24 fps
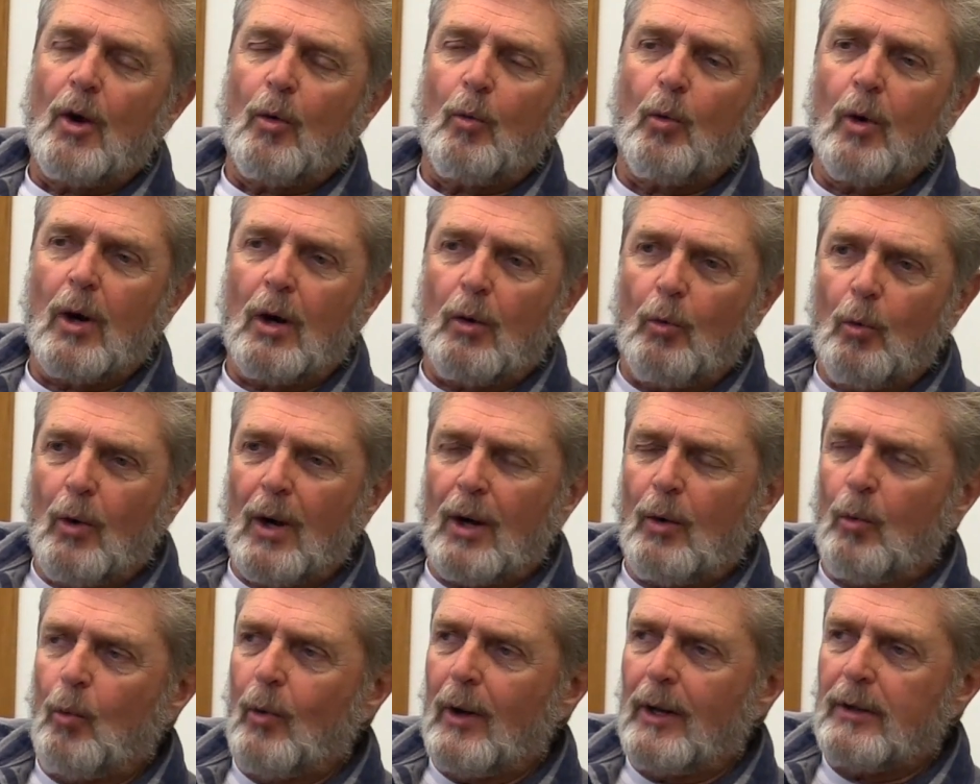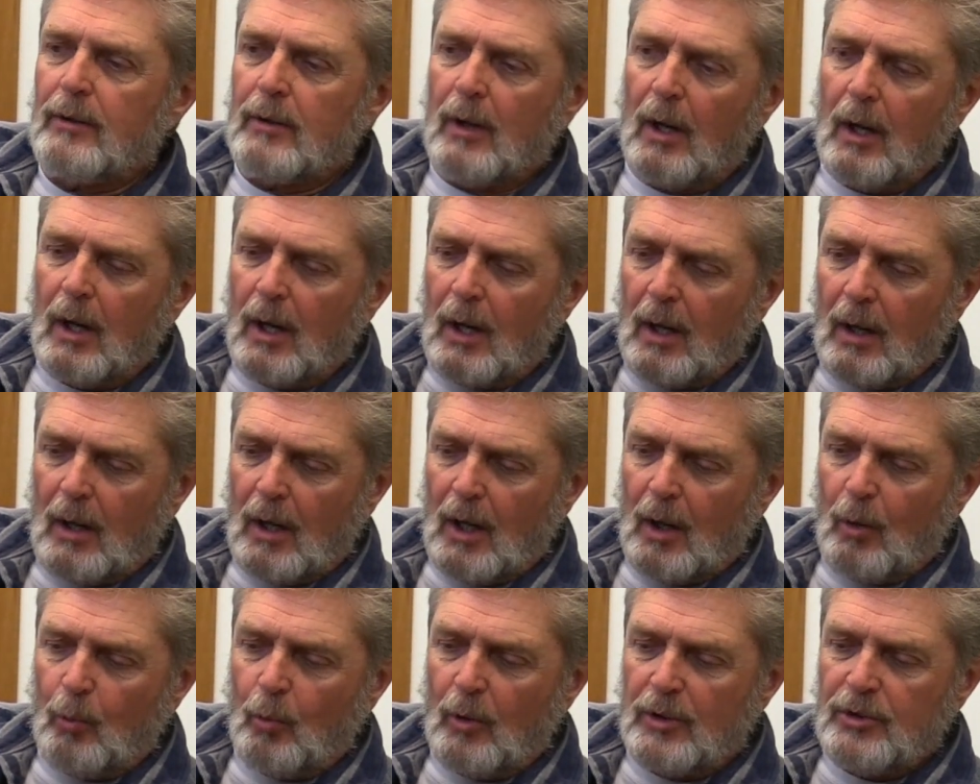
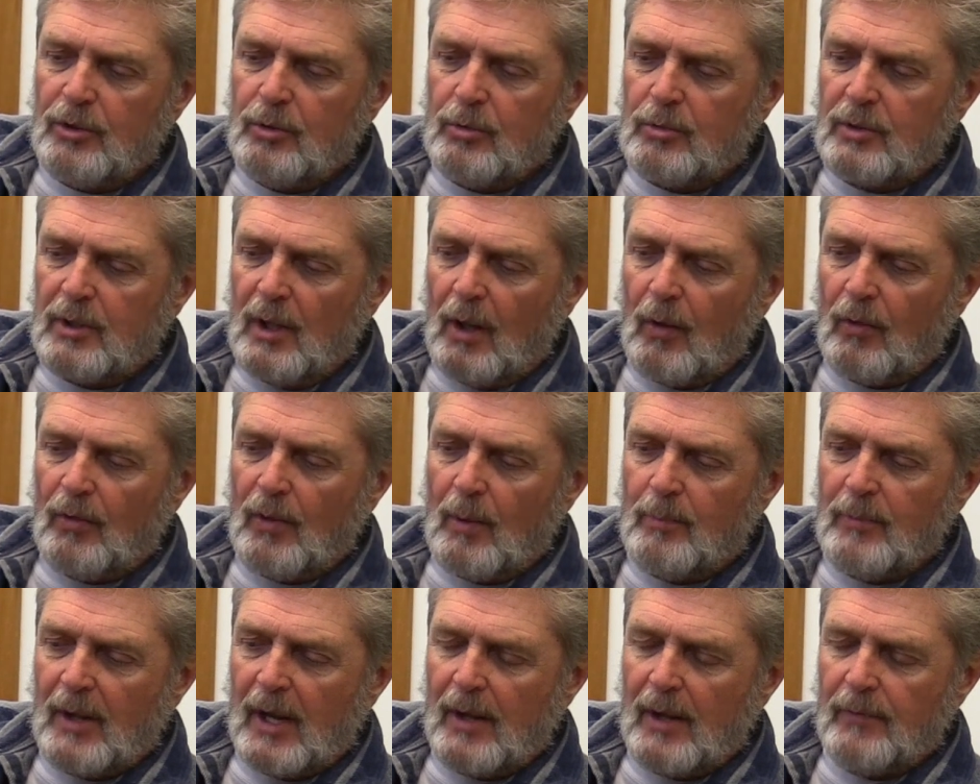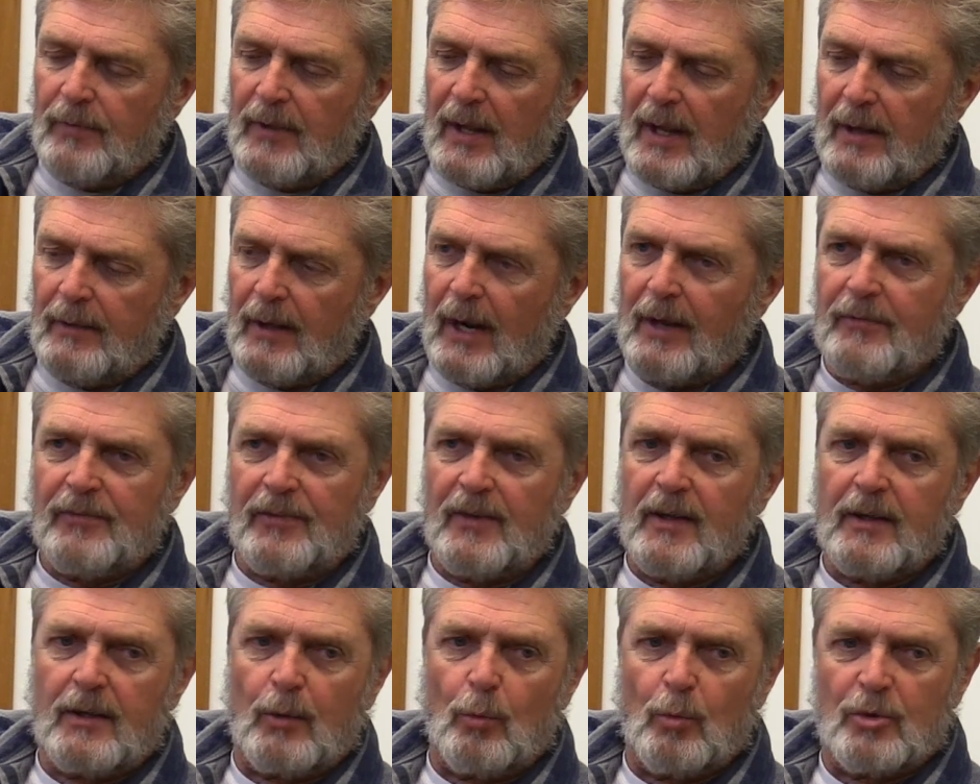When you tell them that I
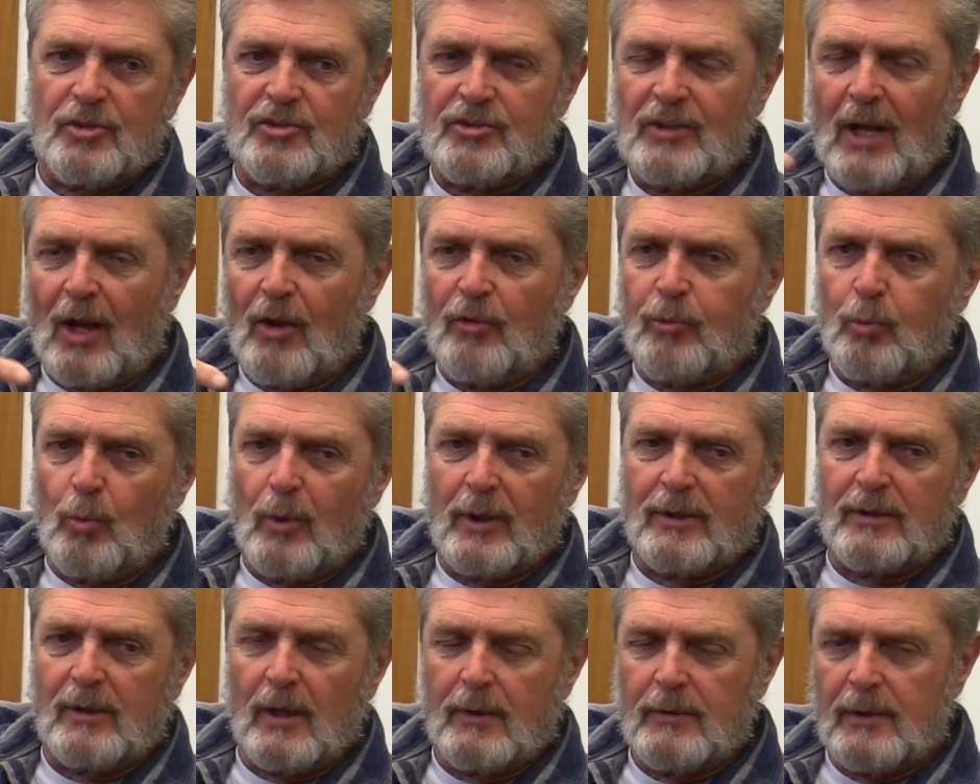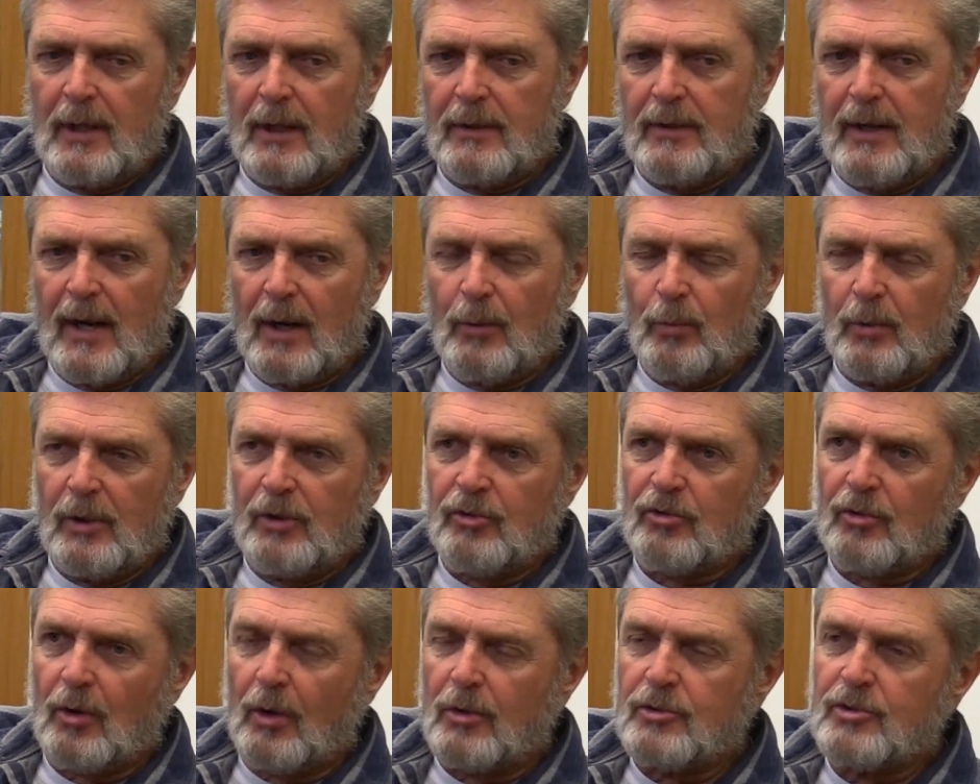think it was Southwick that did that
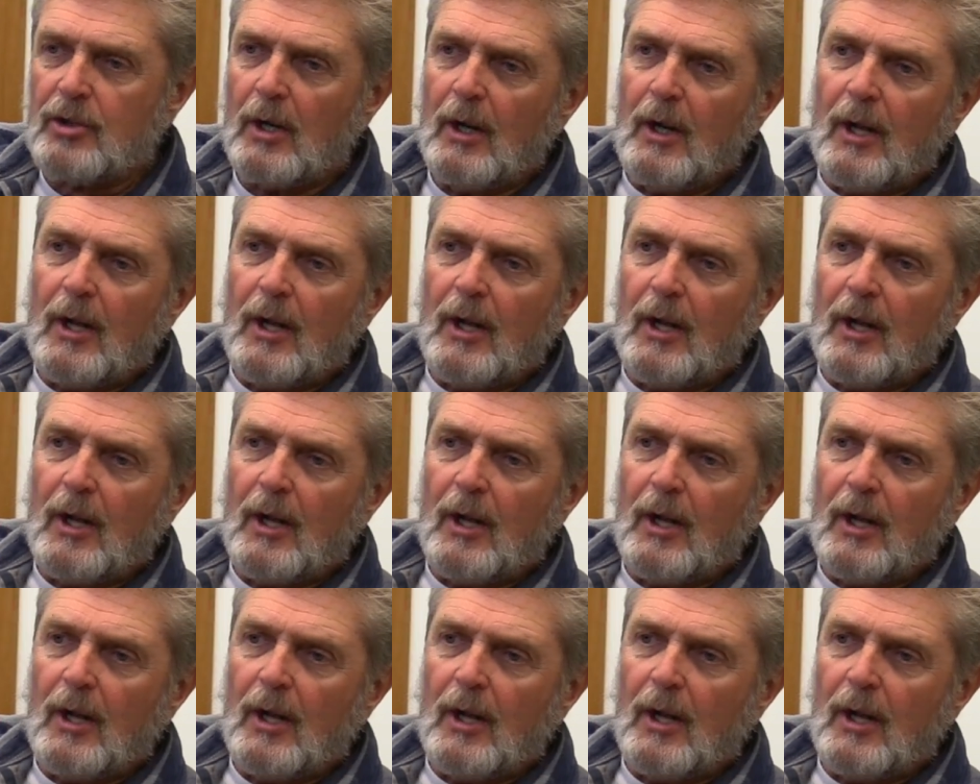research,